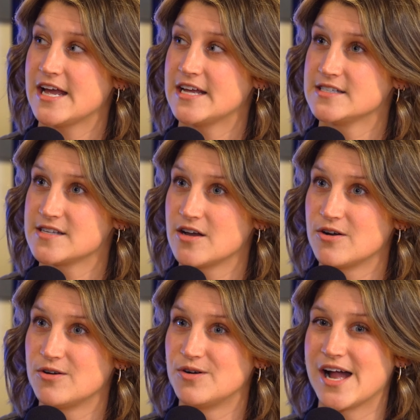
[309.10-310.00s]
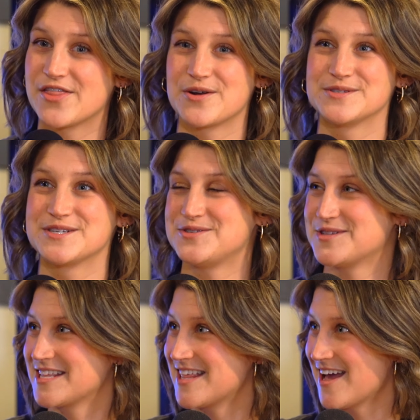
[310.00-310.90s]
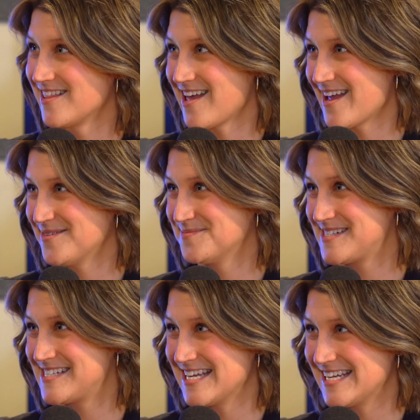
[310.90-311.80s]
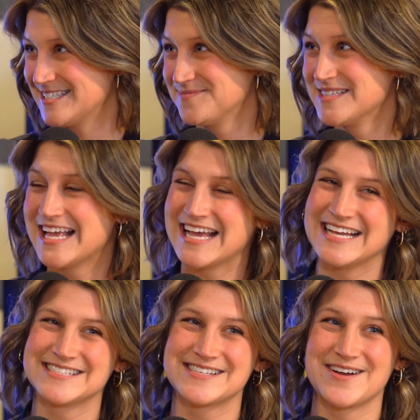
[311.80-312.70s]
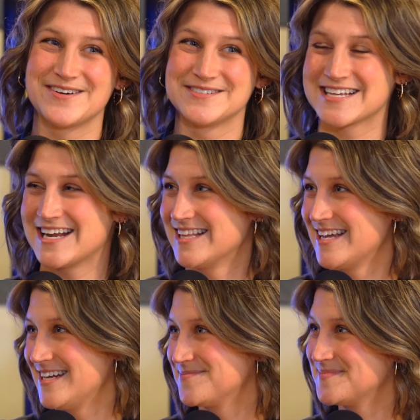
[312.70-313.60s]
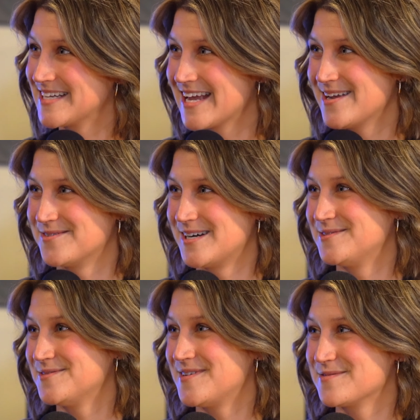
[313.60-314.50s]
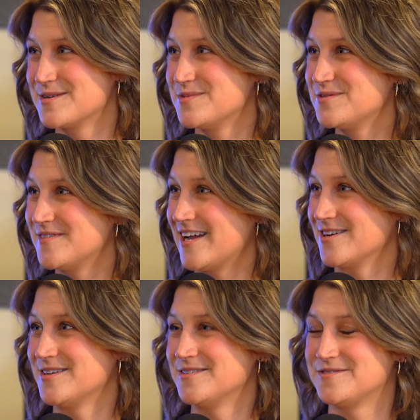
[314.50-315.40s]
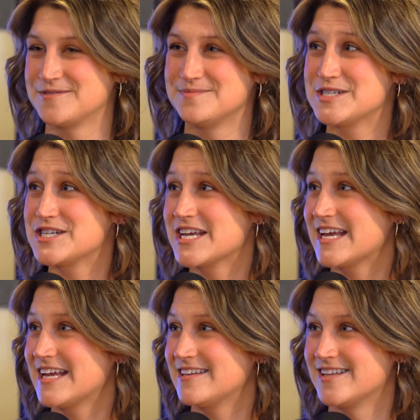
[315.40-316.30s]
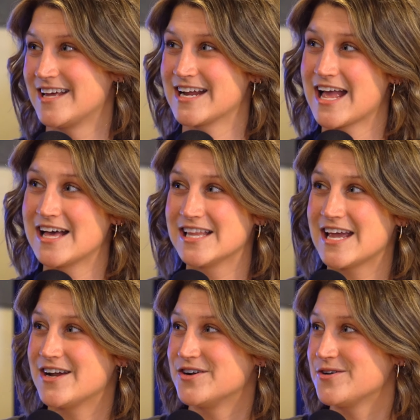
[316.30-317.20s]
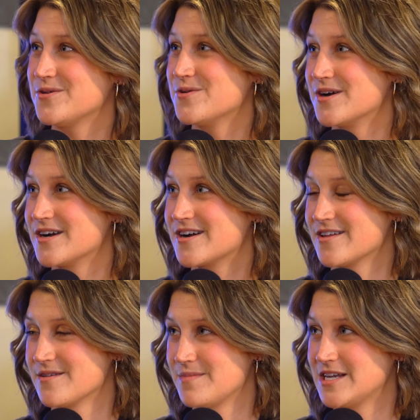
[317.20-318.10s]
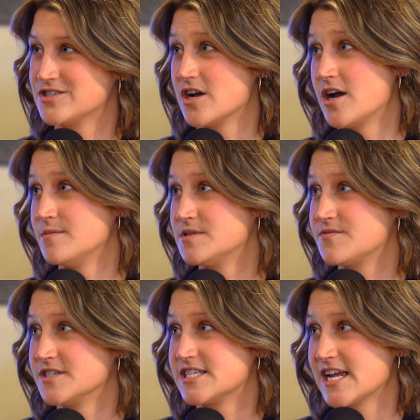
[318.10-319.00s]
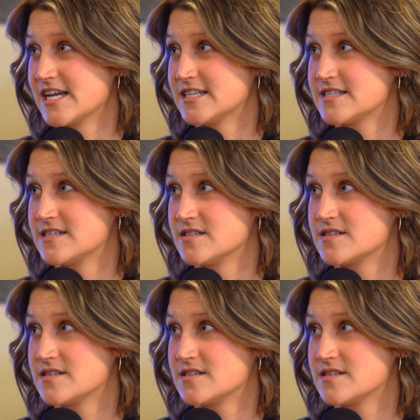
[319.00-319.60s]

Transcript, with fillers: And so I thought I was going to do like the L A scene. Mm-hmm. Yeah. And so I was kind of like, again, well, if I'm yeah. going to move out of Michigan, yeah. like L A or New York mm-hmm. are the major hubs for dance. And mm-hmm.